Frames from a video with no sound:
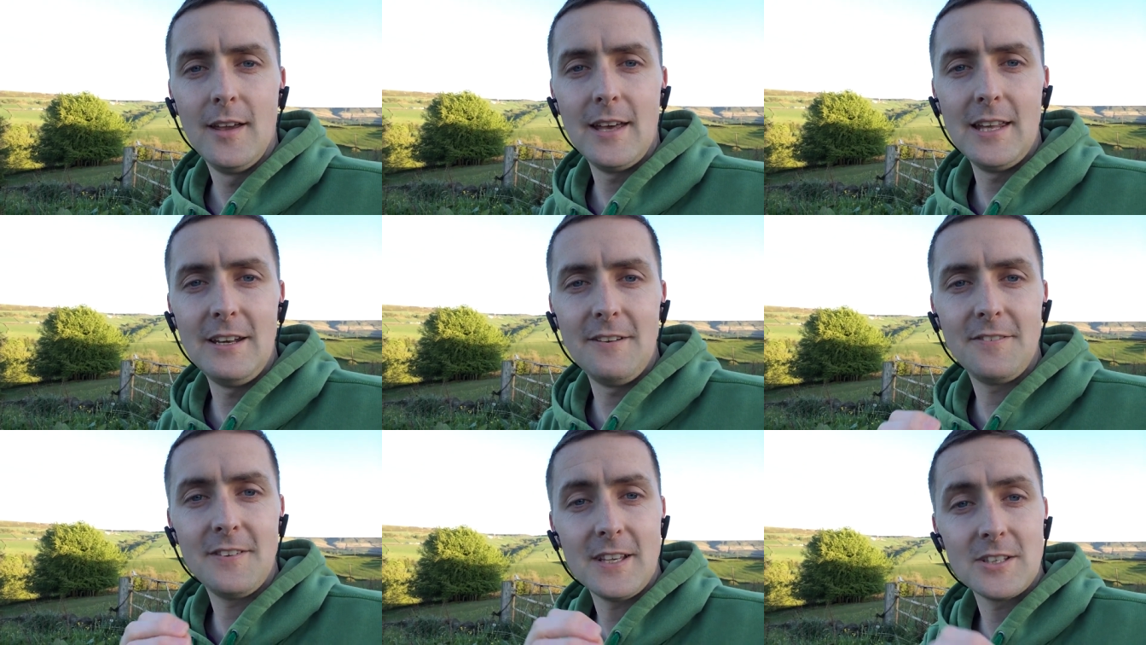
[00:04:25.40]

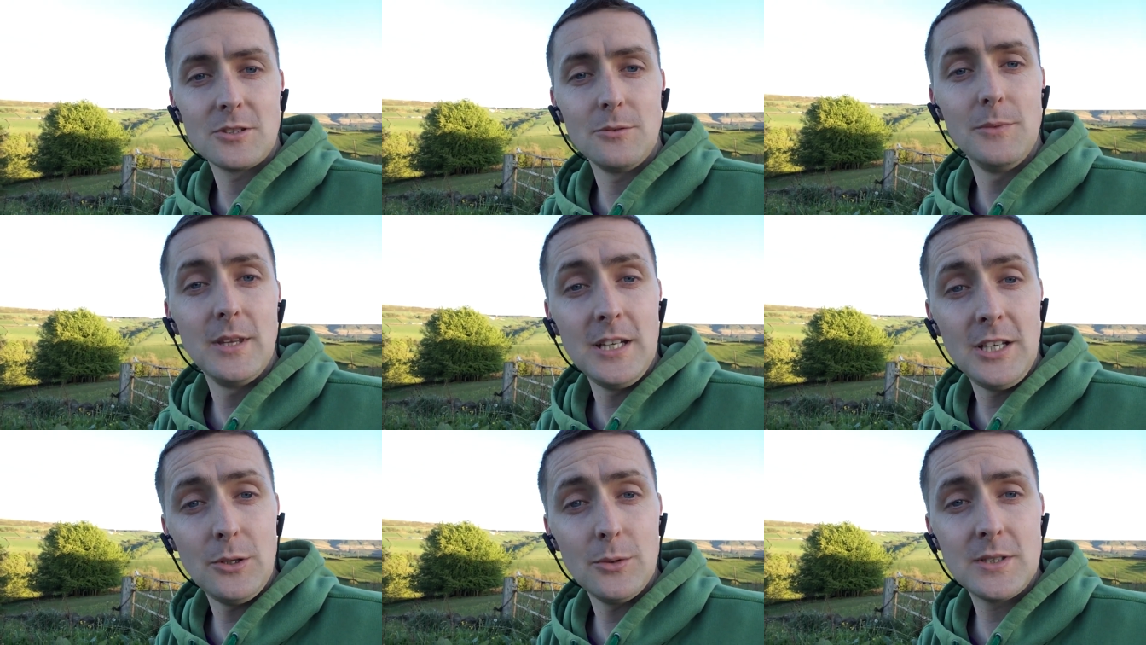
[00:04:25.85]
And if that's
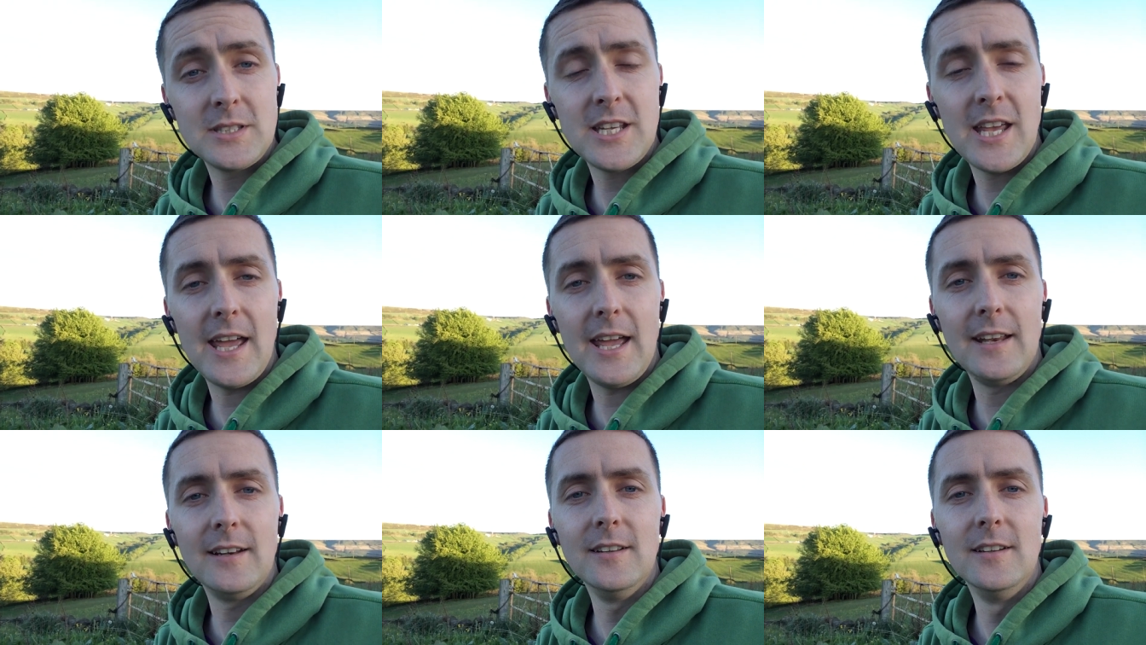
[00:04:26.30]
something you
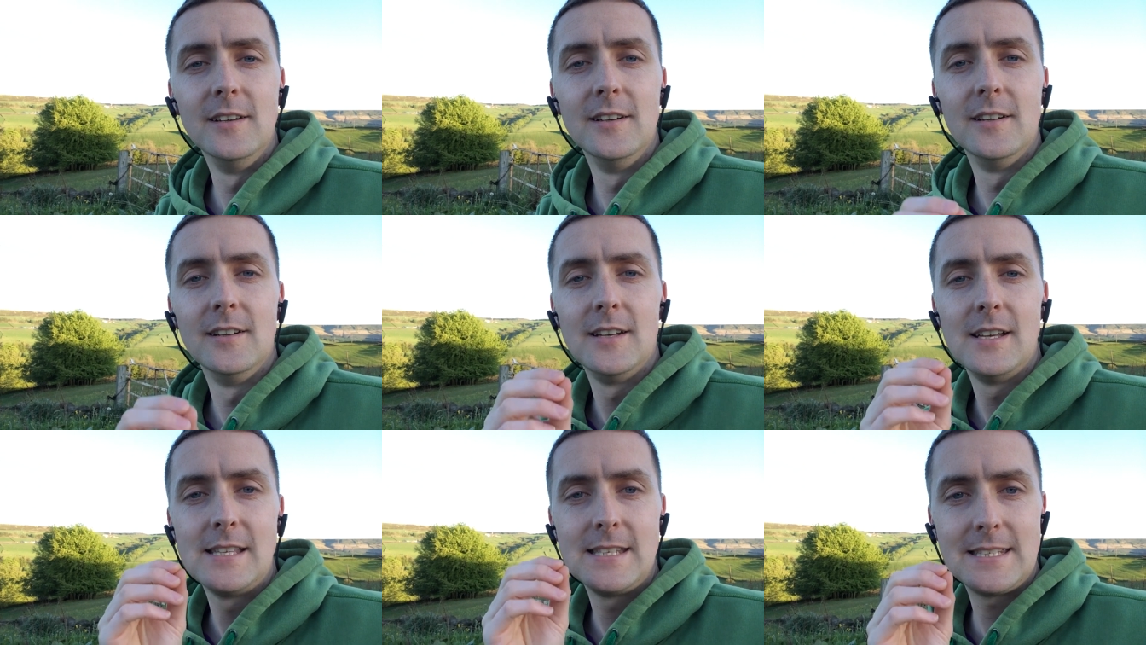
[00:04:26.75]
attain,
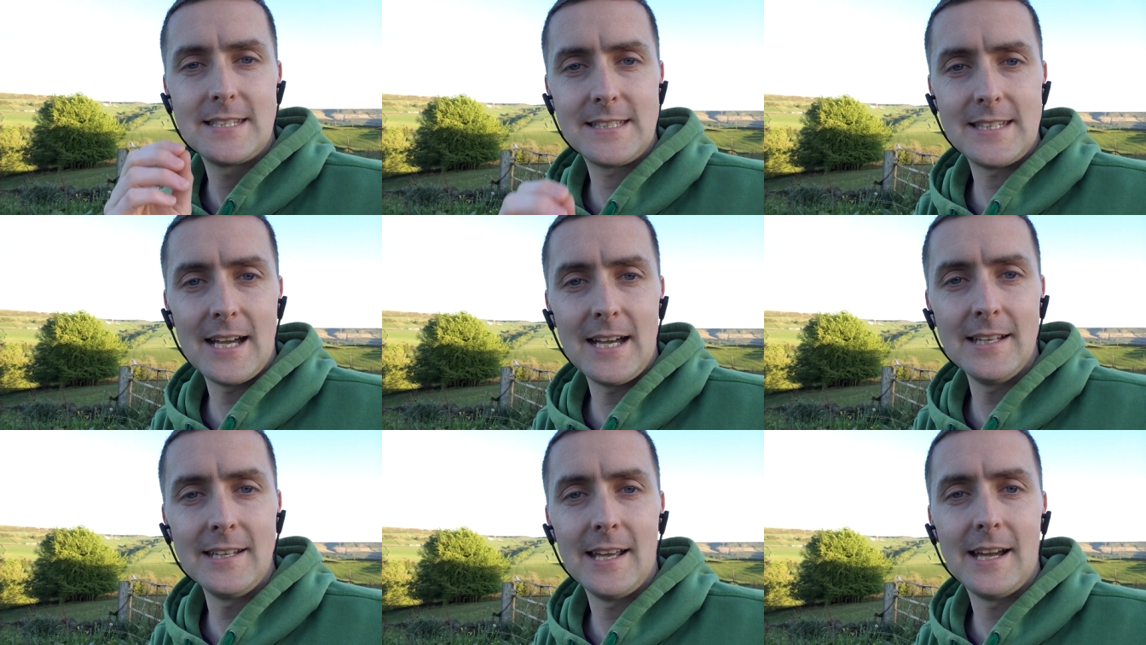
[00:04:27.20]

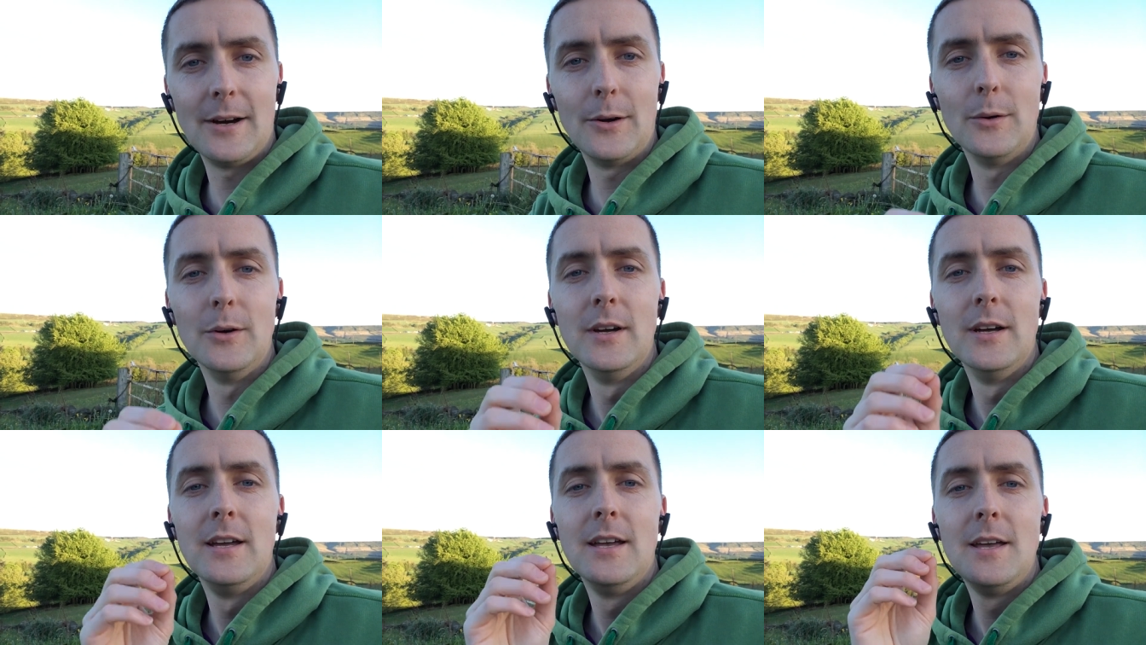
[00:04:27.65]
start
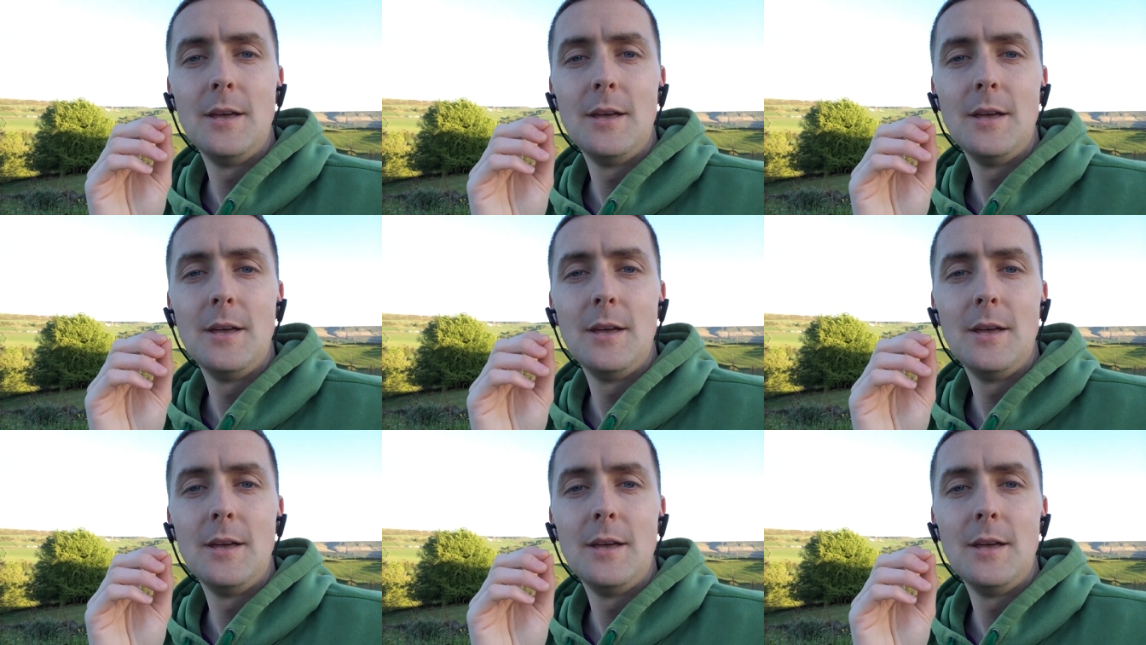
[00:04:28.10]
now,